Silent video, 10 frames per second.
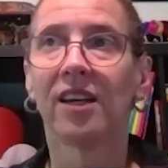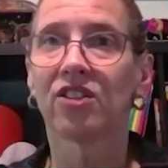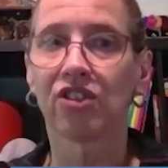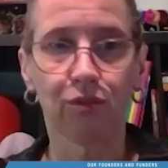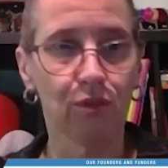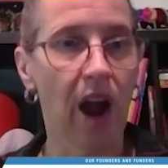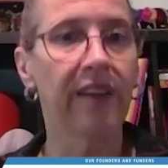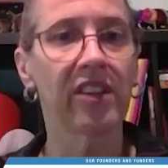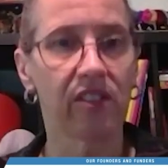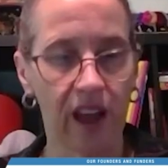to
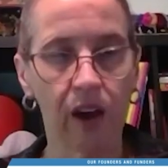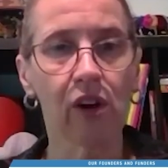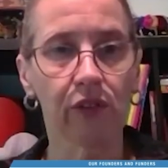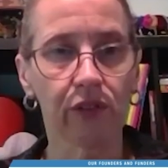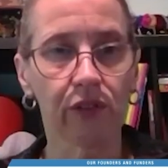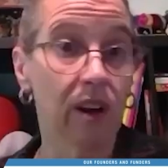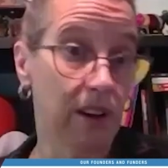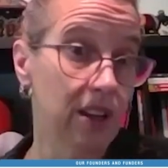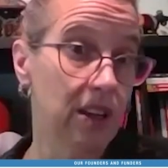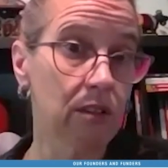ride this out over a,
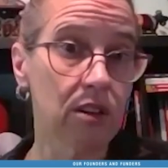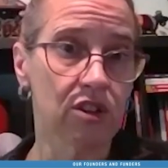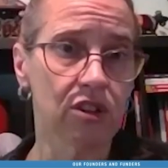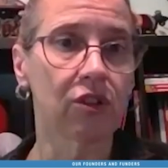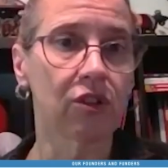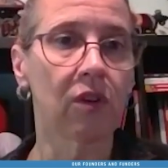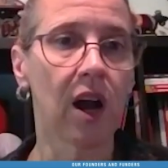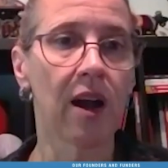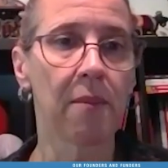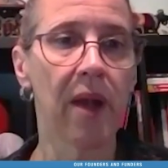a year or two
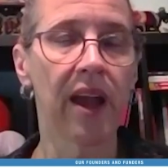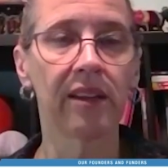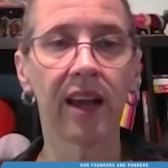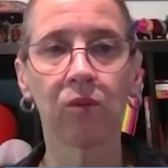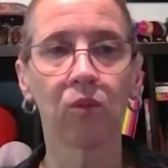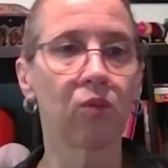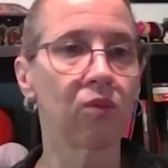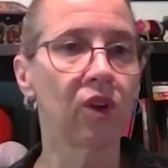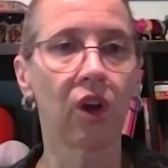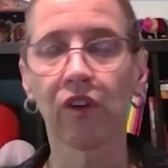um, and and
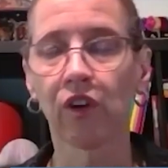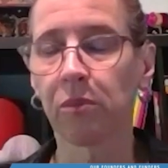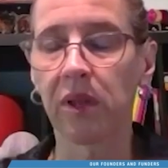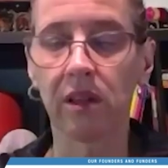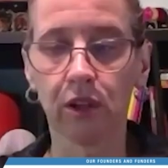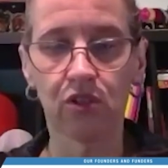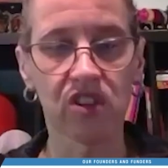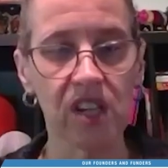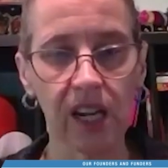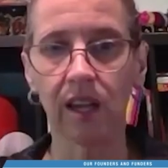you know there will be
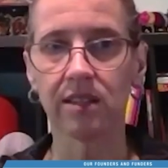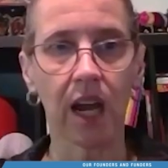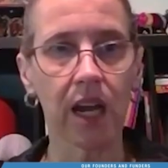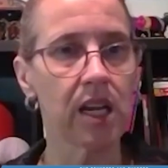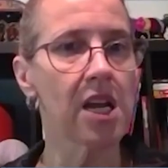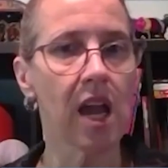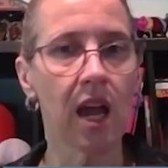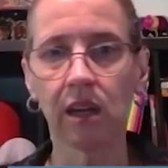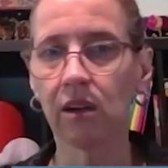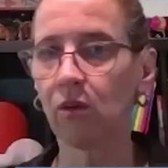loosening and tightening
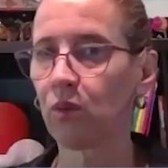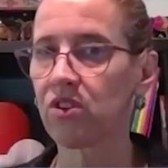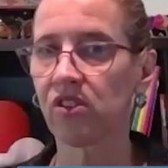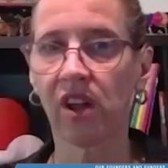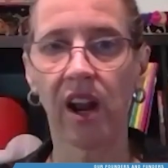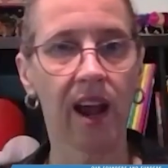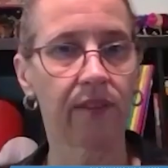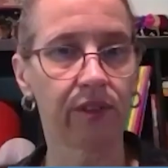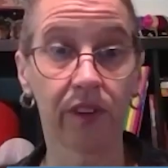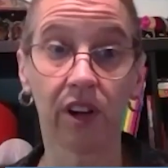and we're just going to have
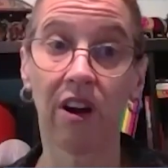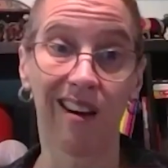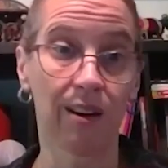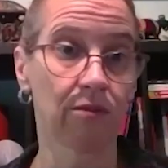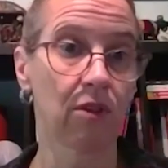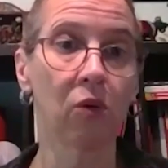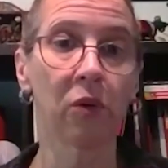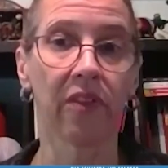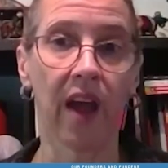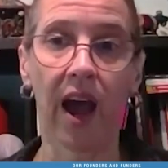to figure out how to roll
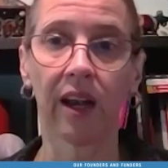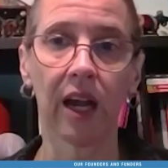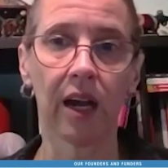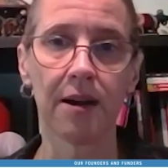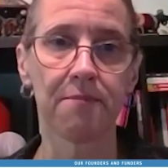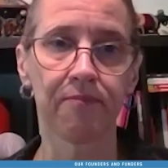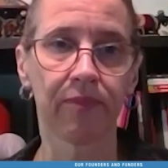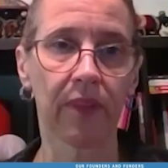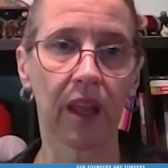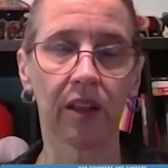with that um,
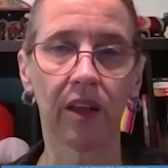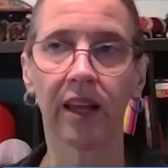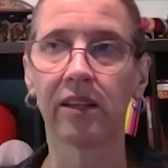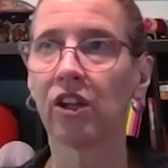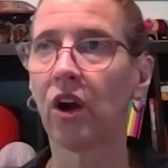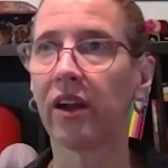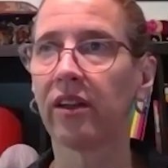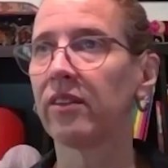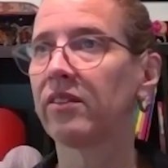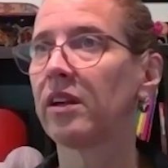and you know I,
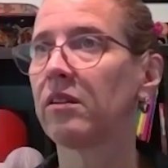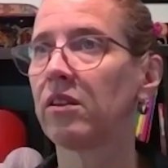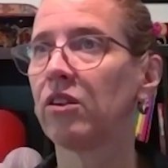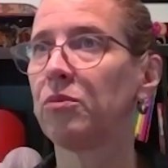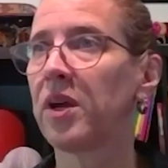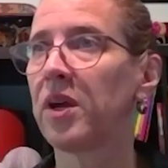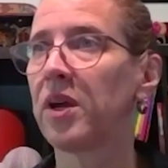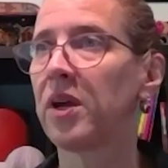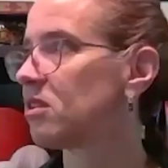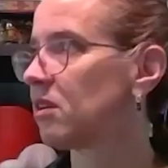I, think you
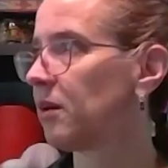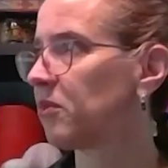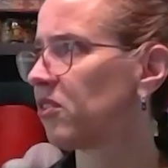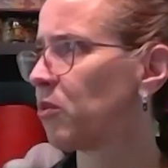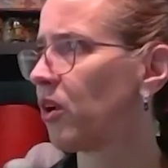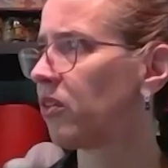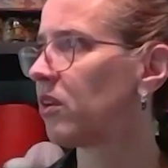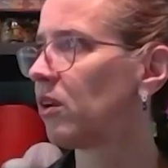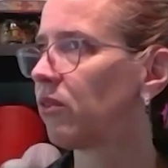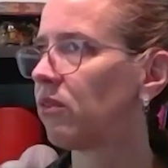mentioned um, somewhere
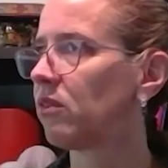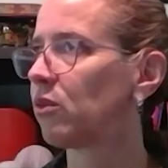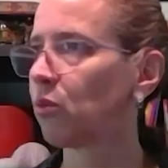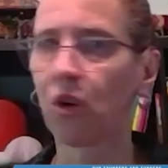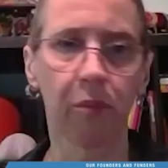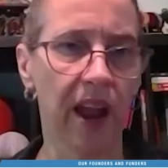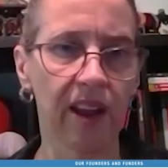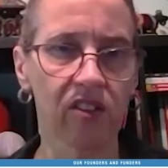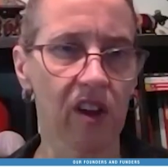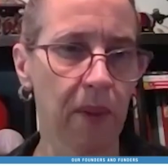that you know the world
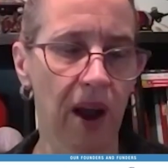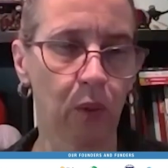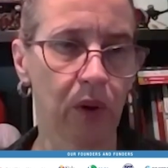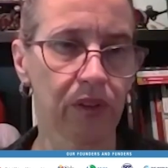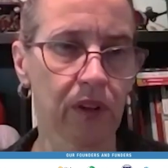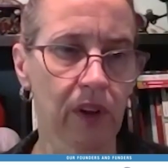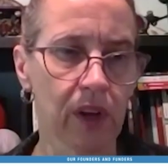banks come out with